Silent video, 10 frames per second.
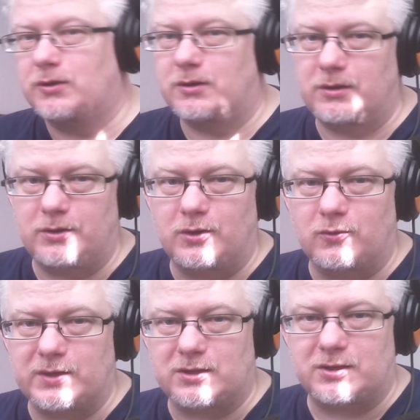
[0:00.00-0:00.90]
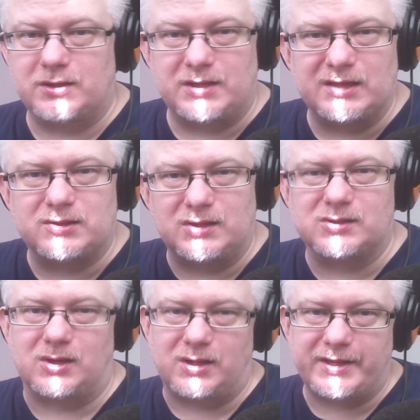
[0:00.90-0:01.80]
know that this
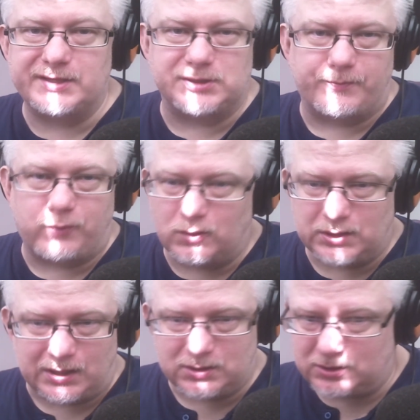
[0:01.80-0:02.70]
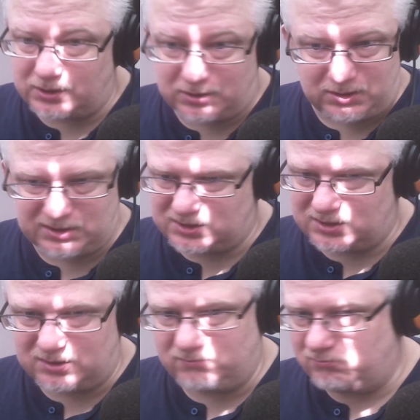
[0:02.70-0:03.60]
is a laser product. It's
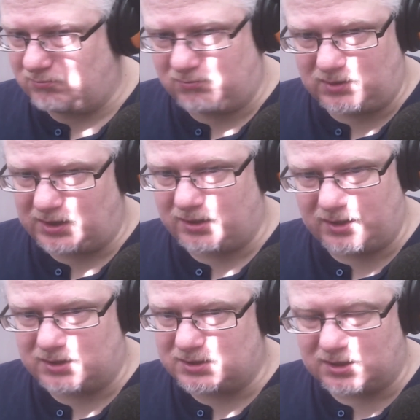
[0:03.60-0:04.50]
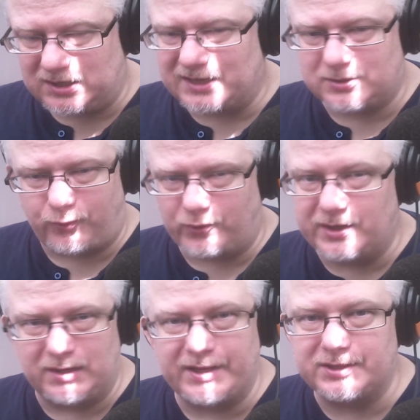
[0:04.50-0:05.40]
and it's a class
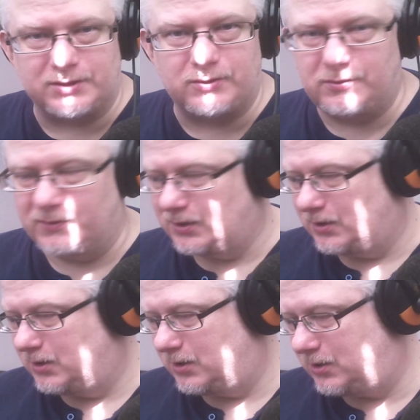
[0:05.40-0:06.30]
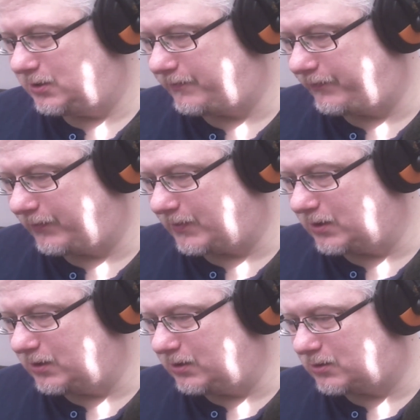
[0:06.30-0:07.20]
3 laser.
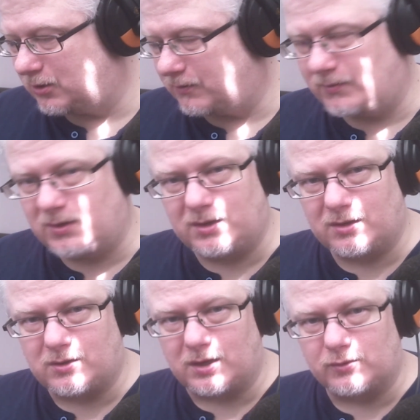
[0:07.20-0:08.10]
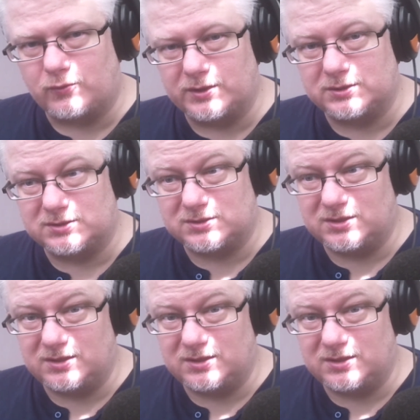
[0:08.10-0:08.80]
In some countries,